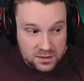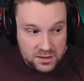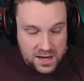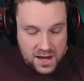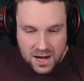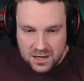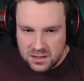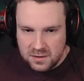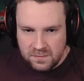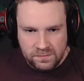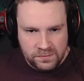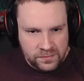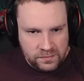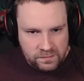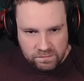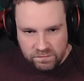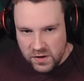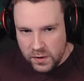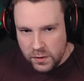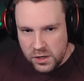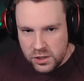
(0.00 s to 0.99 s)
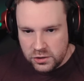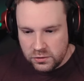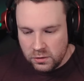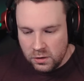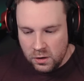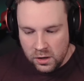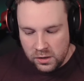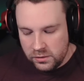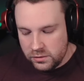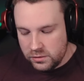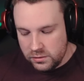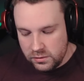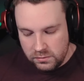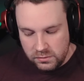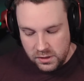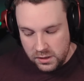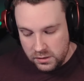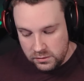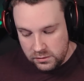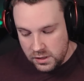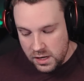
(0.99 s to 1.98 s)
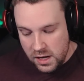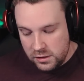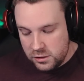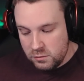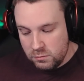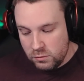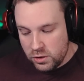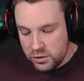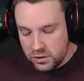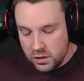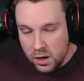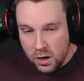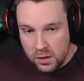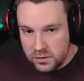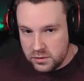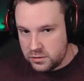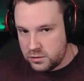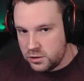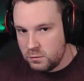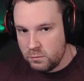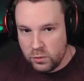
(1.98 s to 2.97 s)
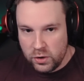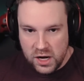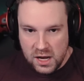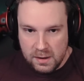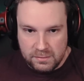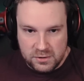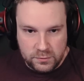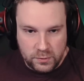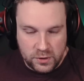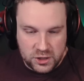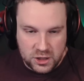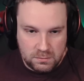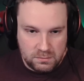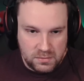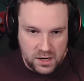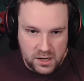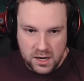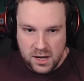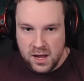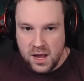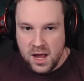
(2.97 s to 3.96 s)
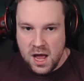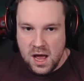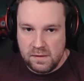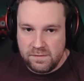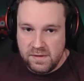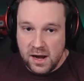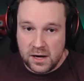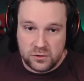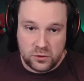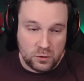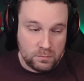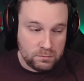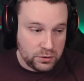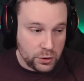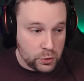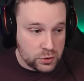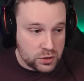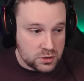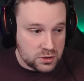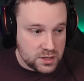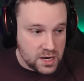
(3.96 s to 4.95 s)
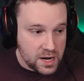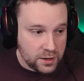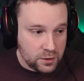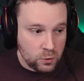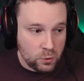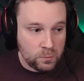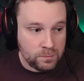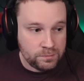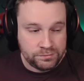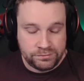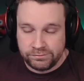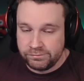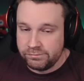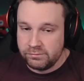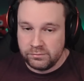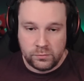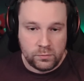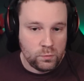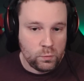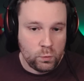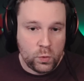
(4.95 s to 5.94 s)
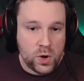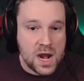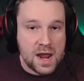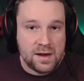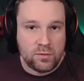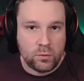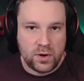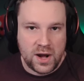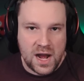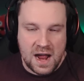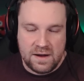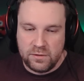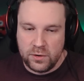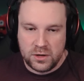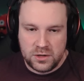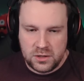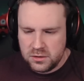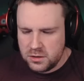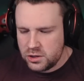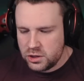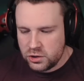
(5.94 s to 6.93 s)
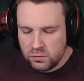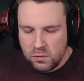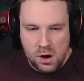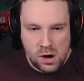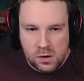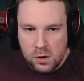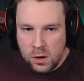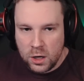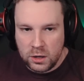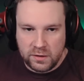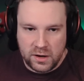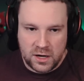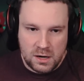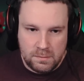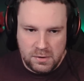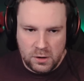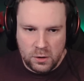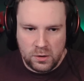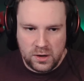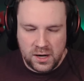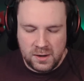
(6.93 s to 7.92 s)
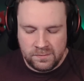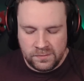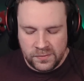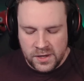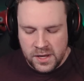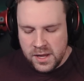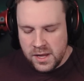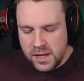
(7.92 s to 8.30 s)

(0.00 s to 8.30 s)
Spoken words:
cast, very strong. And hey, 2 more shards is 2 more imps, which can mean a faster implosion cycle, whatever, what have you. It's just a strong all-around ability.